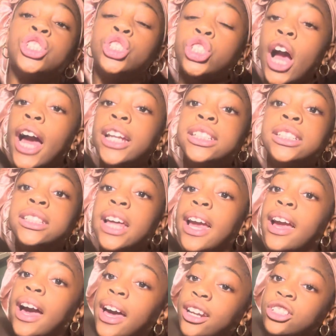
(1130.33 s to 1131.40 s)
try to stay
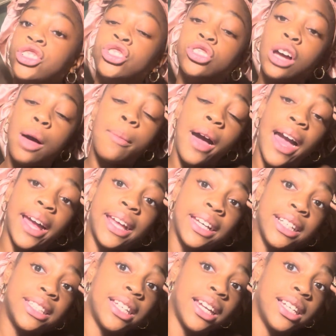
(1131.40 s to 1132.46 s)
out of drama. I
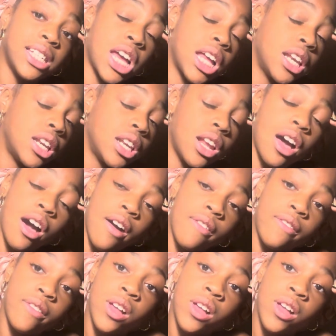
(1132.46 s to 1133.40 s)
can't say this enough.